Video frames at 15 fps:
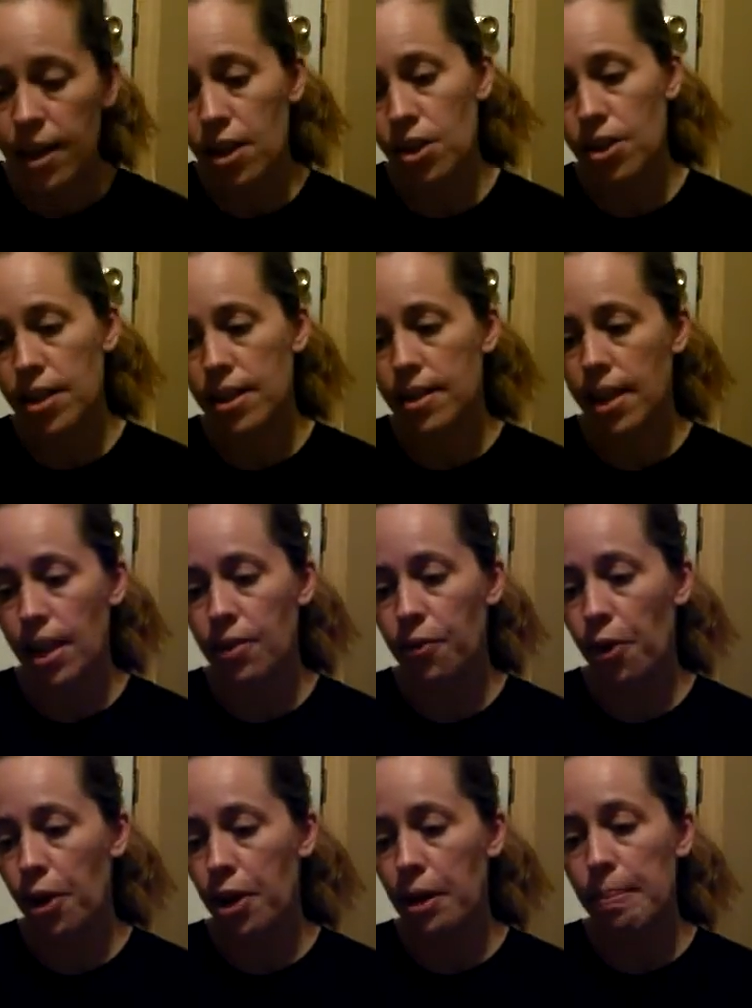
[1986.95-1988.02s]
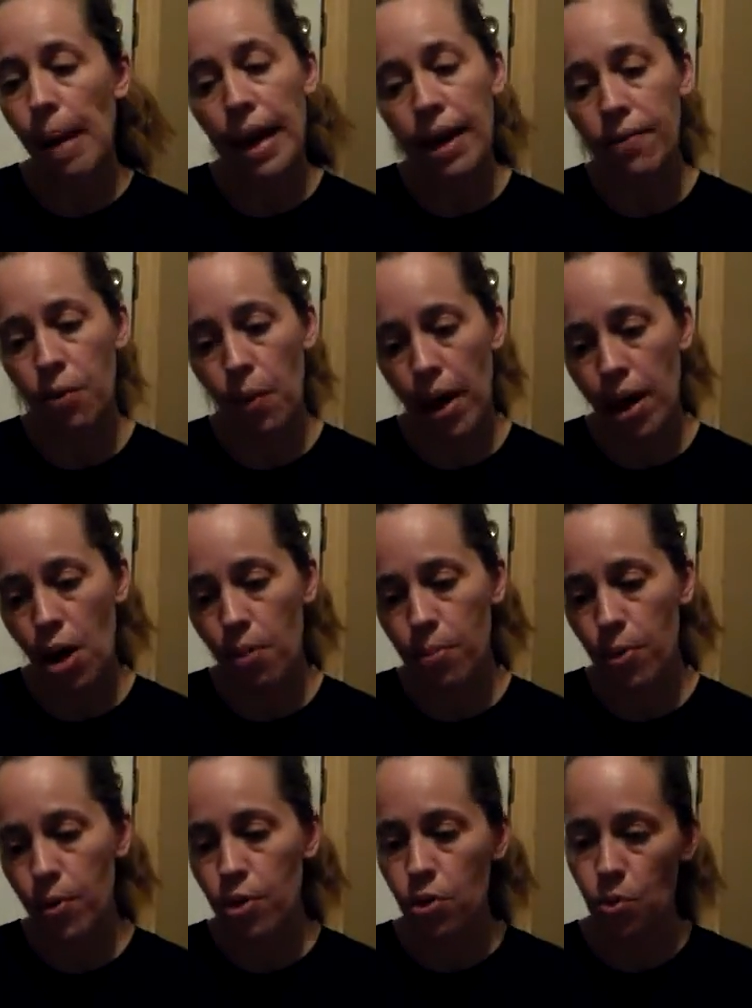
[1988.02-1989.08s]
And it just says, thanks for earning my giveaway.
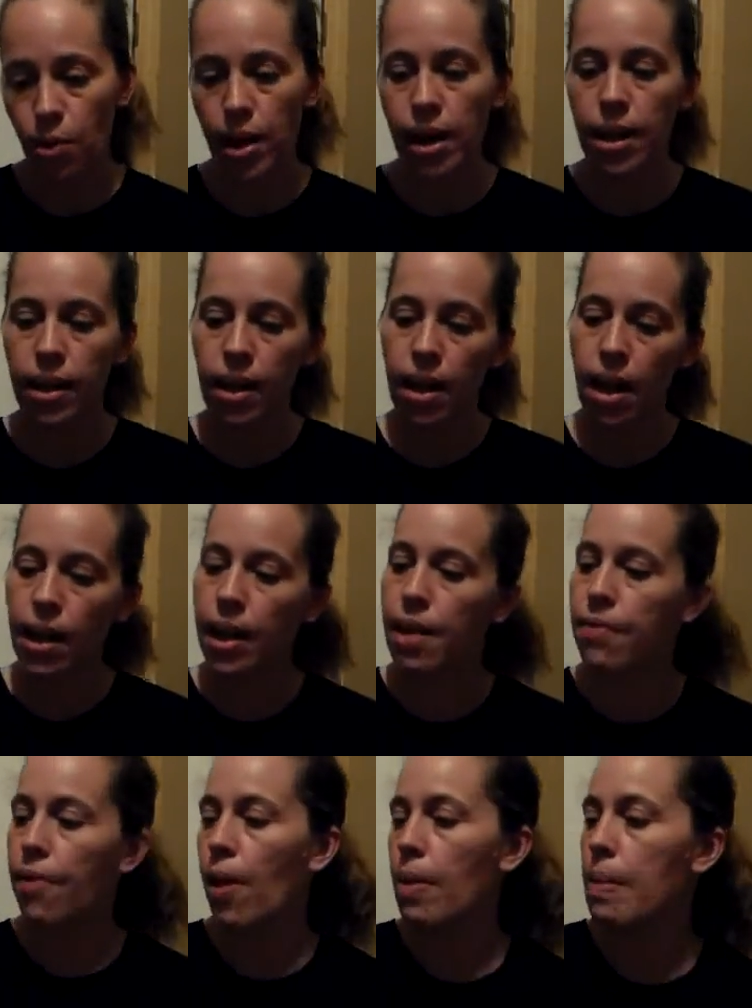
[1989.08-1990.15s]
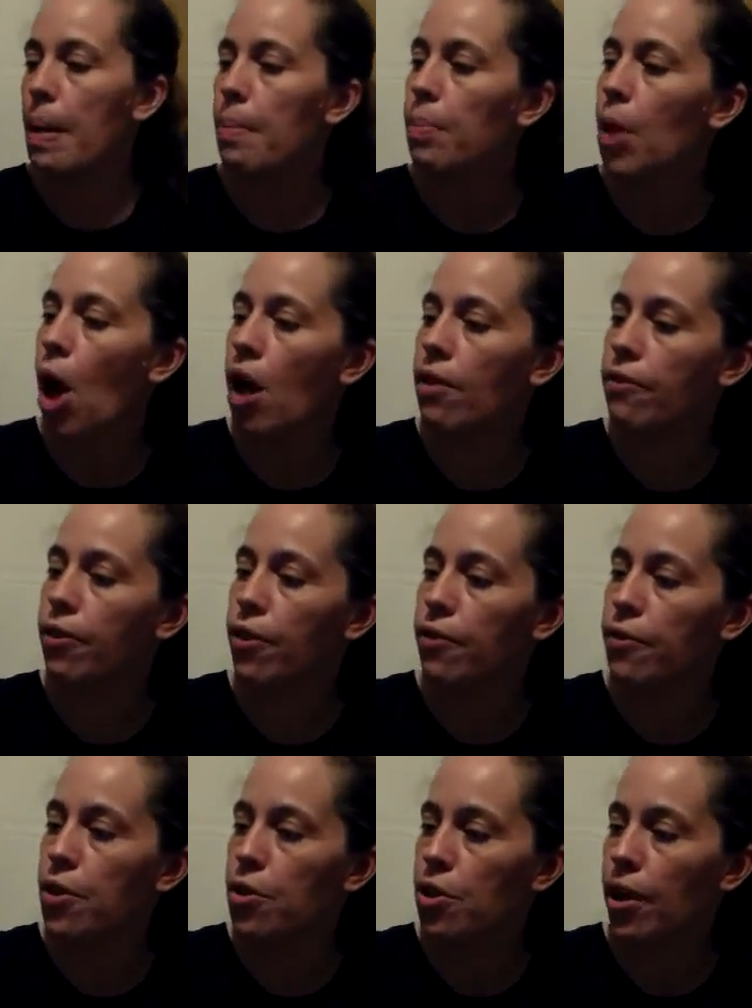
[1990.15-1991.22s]
Hope you enjoy it. Keep following my blog
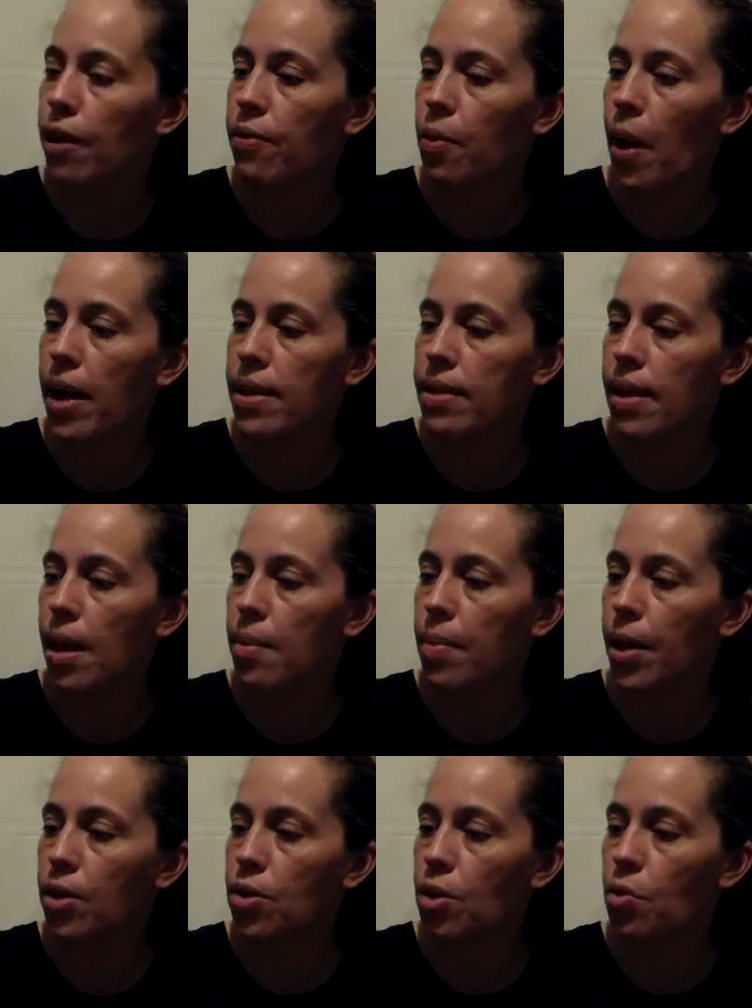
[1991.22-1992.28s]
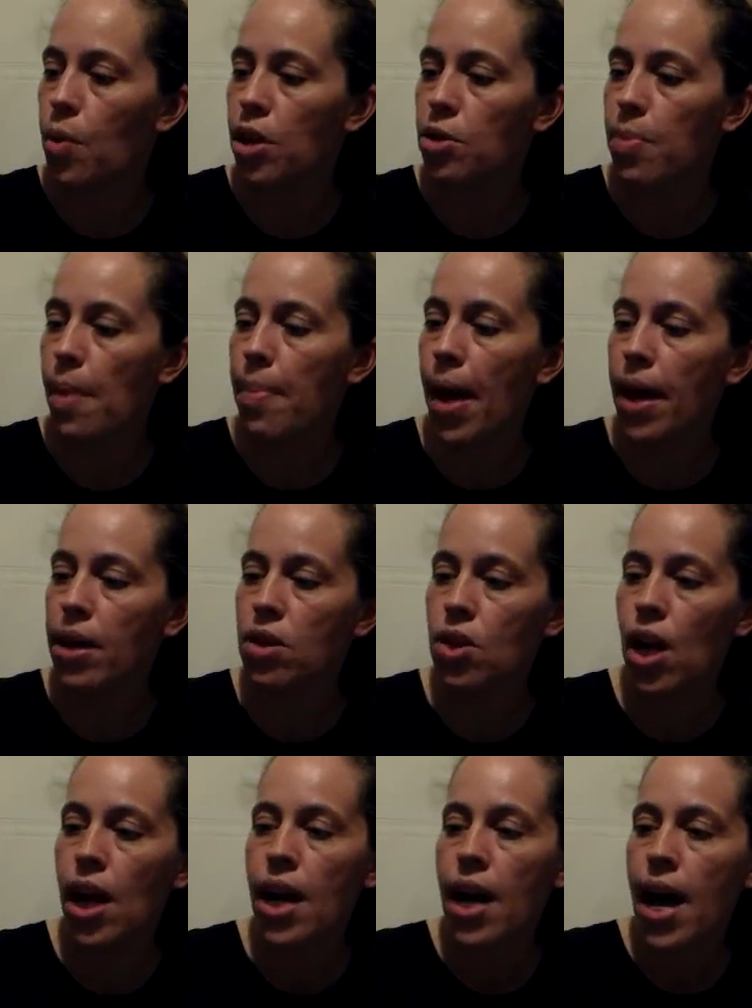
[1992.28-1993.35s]
for future giveaways and make sure to watch my
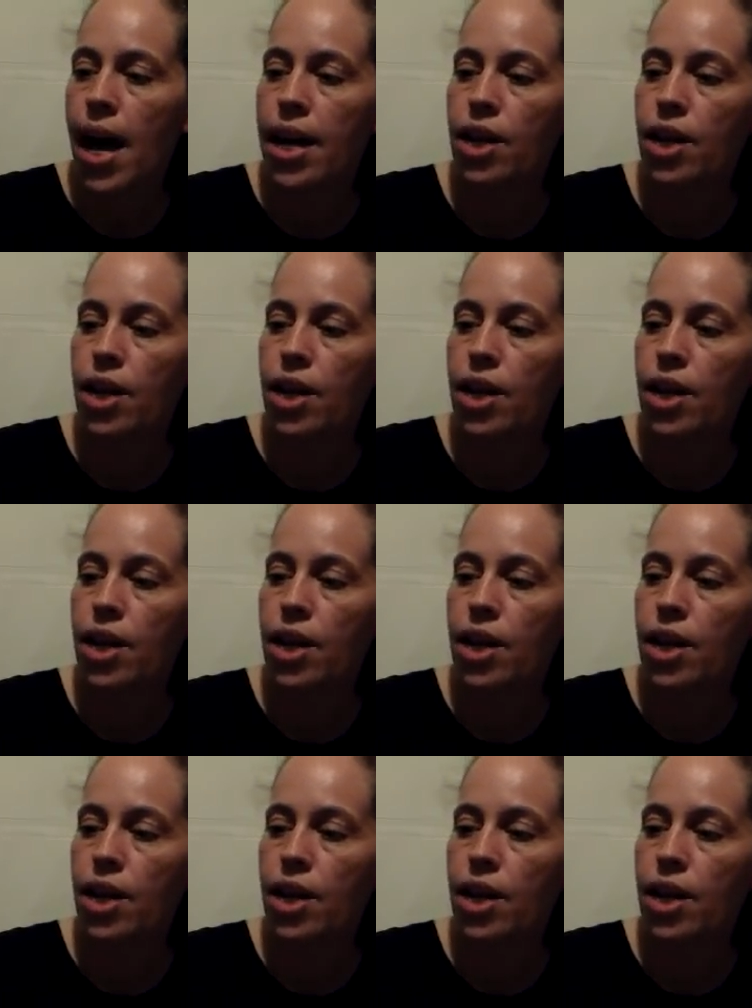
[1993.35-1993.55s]
page.